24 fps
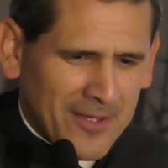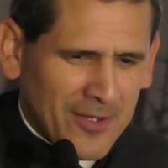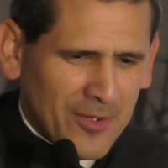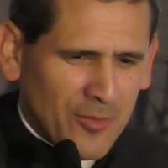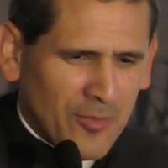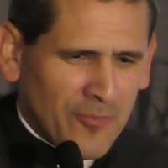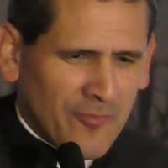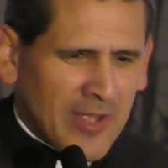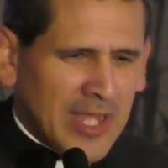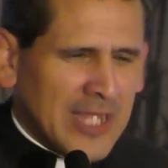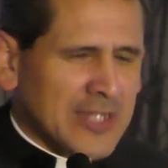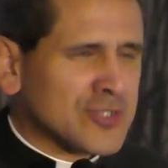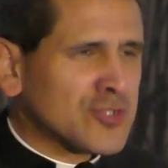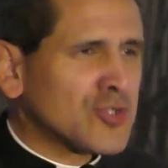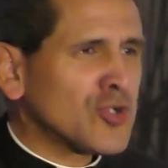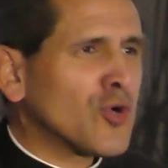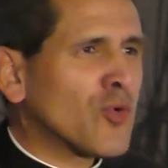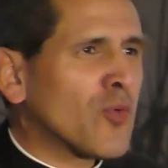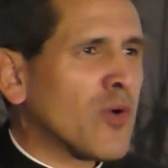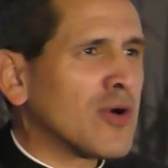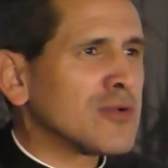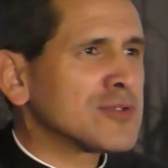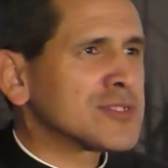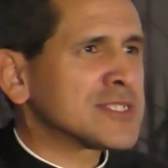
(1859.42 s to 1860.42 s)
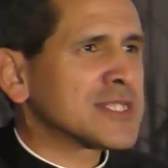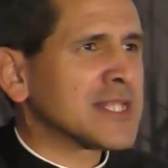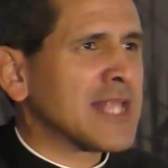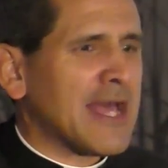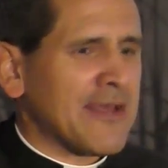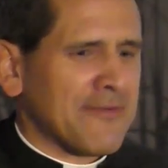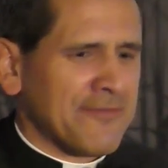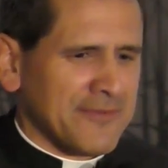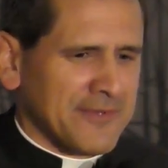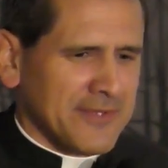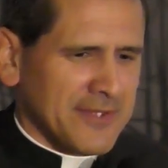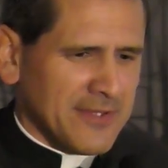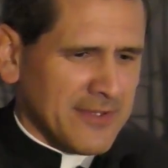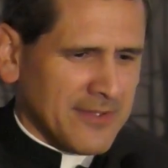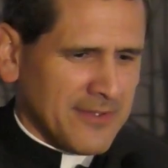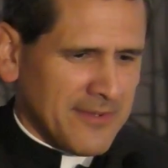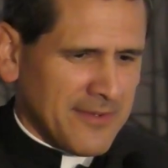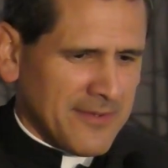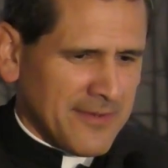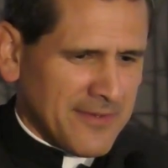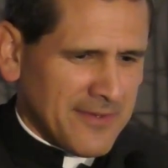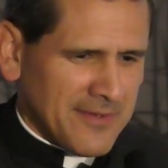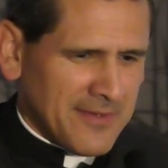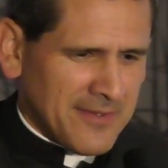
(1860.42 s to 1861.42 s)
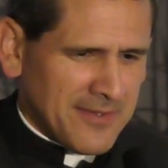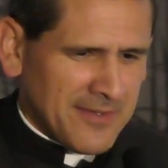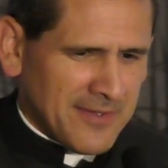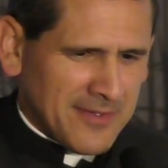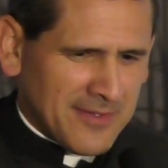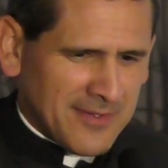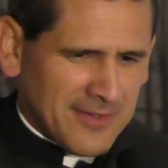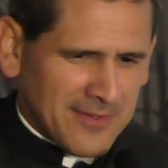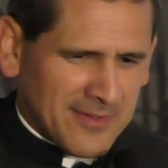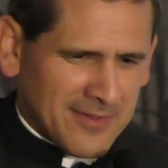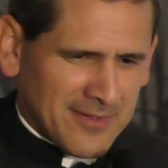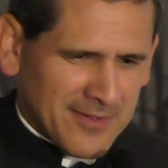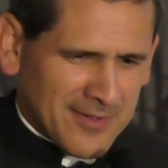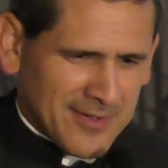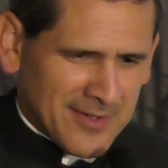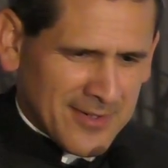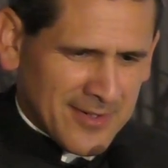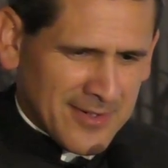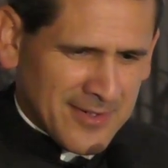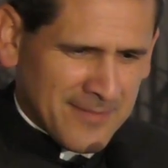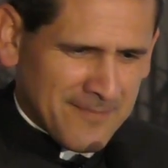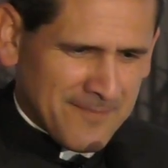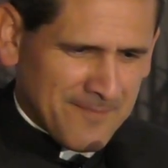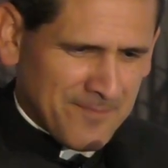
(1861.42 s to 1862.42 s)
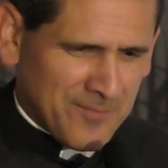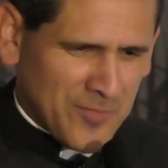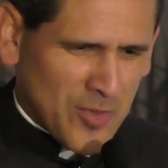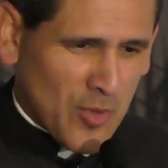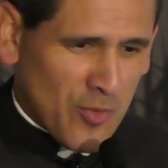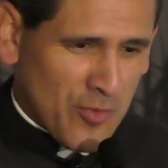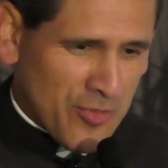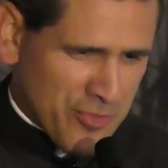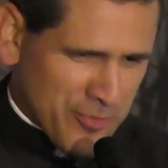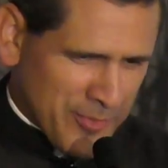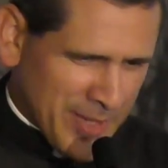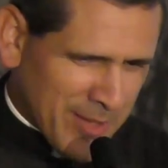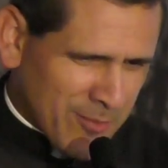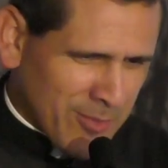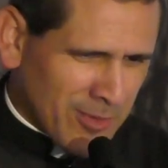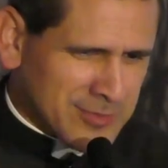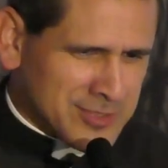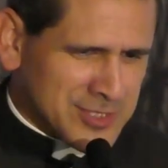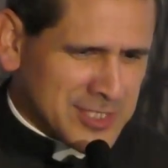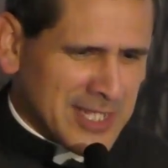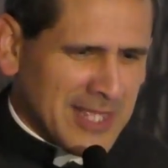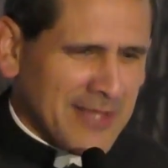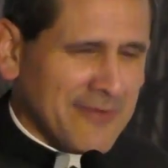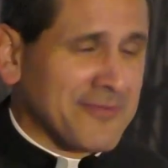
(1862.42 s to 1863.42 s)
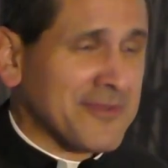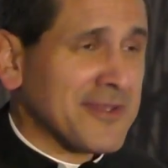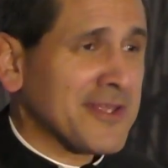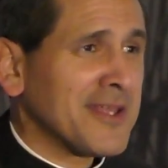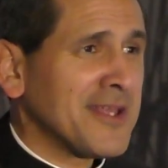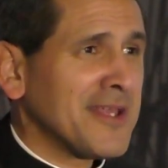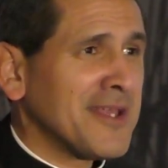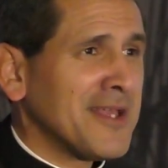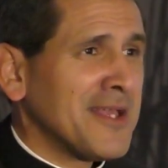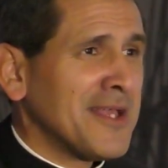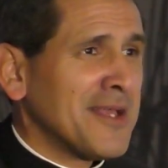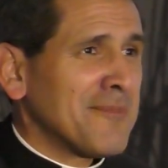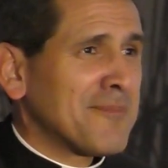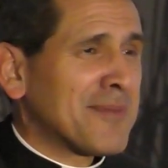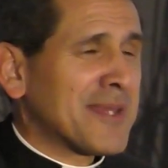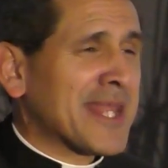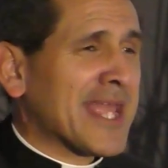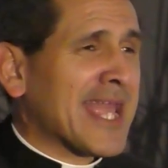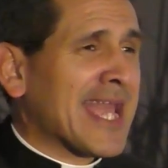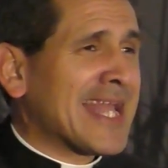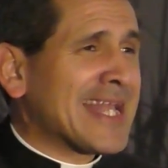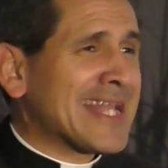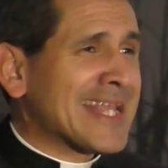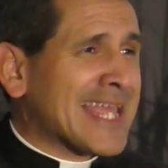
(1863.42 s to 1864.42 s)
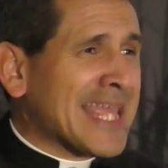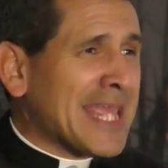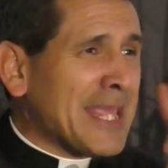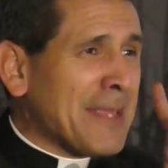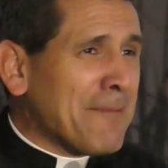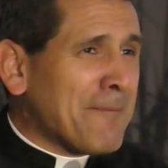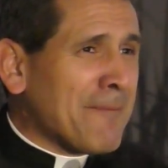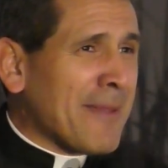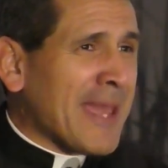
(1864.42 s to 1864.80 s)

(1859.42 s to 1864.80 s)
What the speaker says: We've got 2 quotes left. 3 quotes left. But again, keep